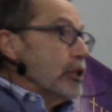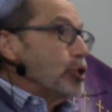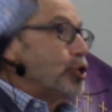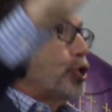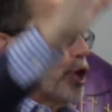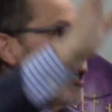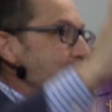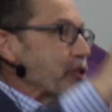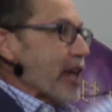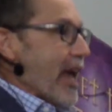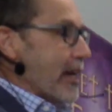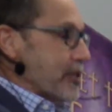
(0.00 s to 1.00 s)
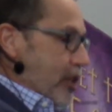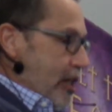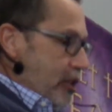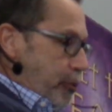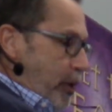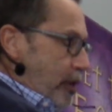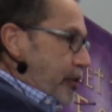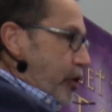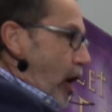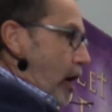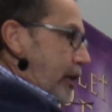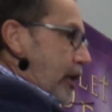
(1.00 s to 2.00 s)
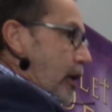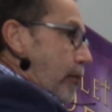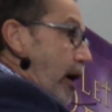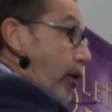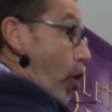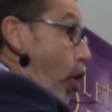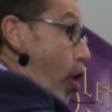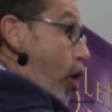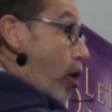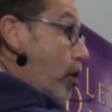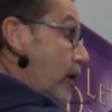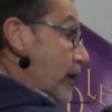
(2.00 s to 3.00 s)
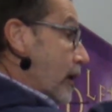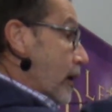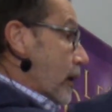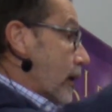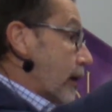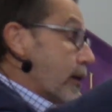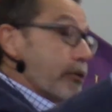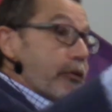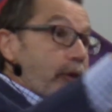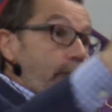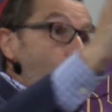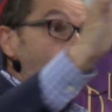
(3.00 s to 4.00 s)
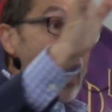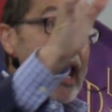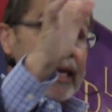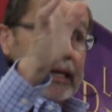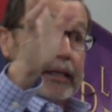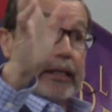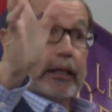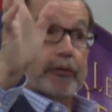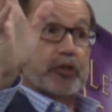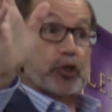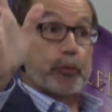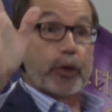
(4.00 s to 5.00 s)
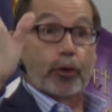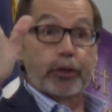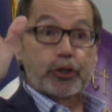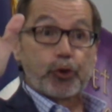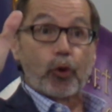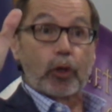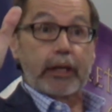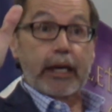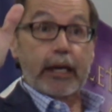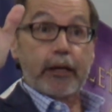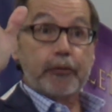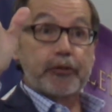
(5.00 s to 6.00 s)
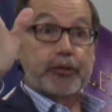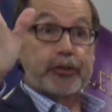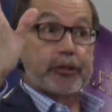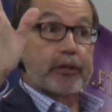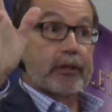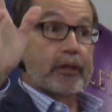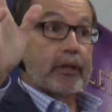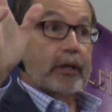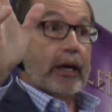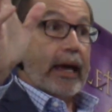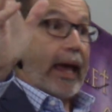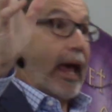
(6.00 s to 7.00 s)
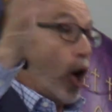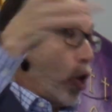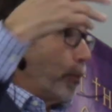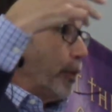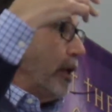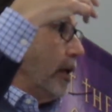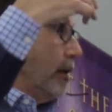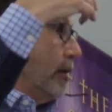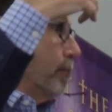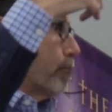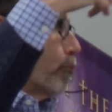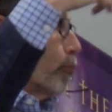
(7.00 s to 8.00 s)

Just as he's been talking about all uh, the variety of spiritual gifts, helping,